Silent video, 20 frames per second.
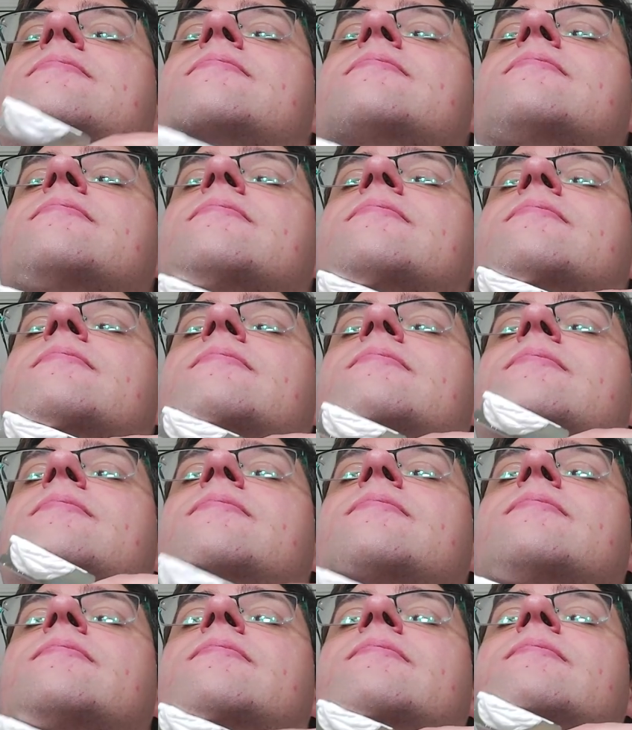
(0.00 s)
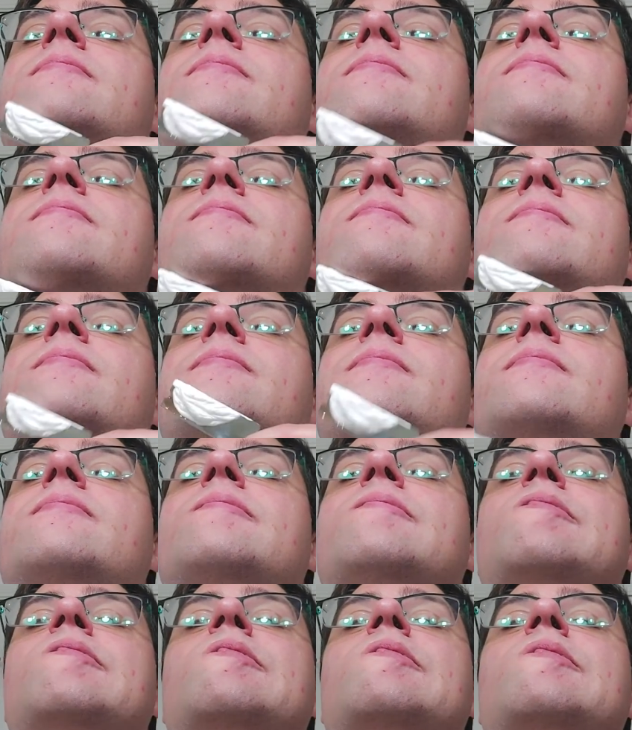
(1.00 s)

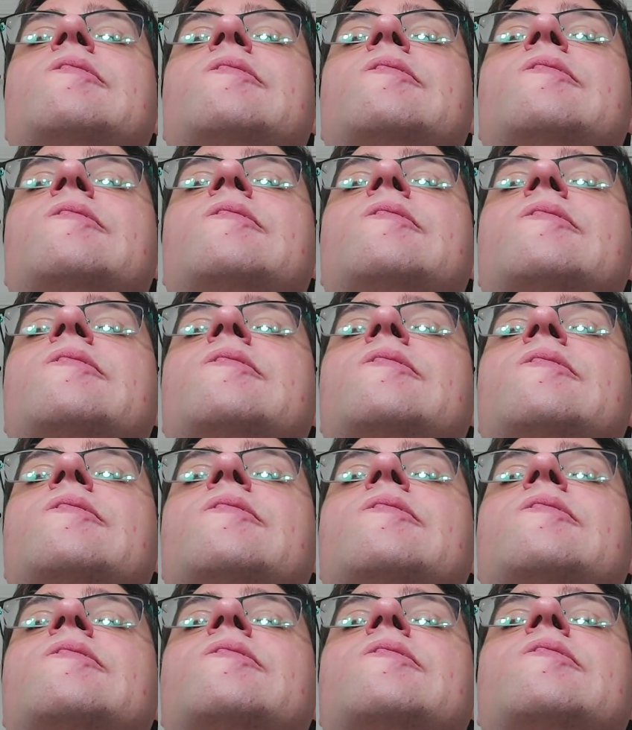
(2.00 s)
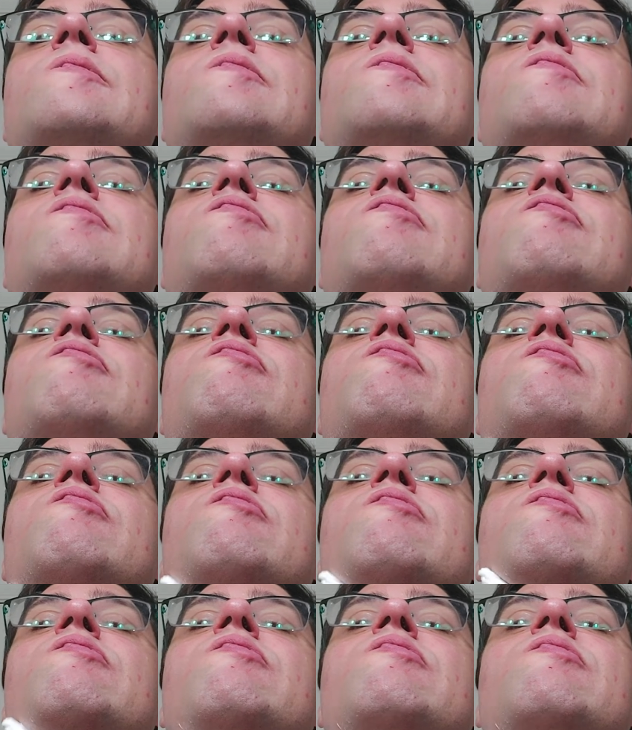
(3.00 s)

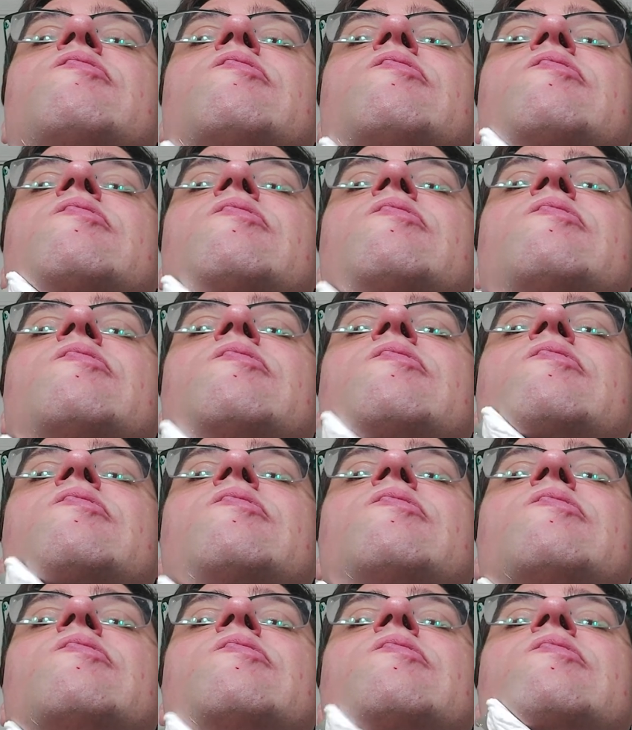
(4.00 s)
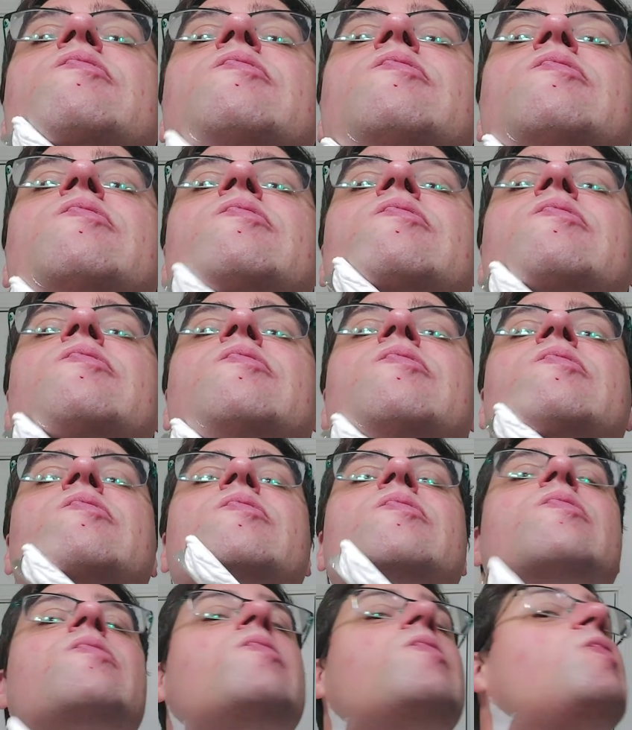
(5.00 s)

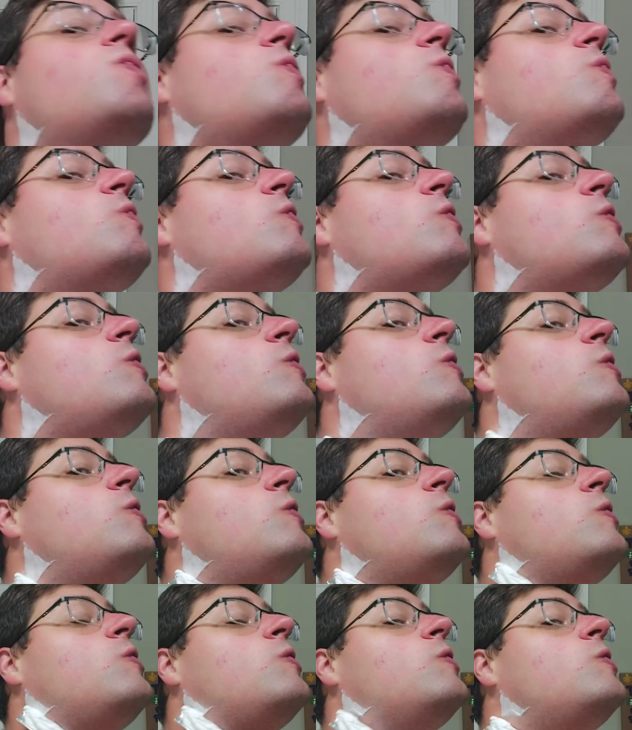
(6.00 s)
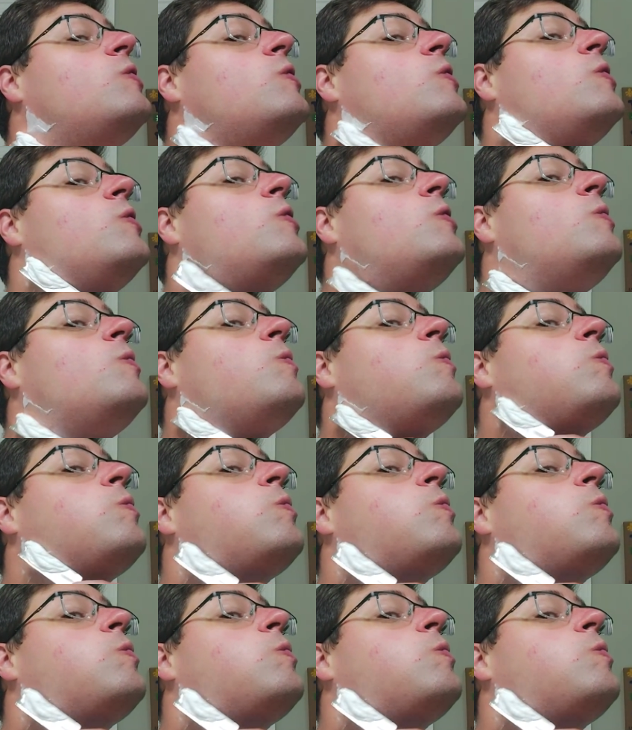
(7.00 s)
(no one is talking)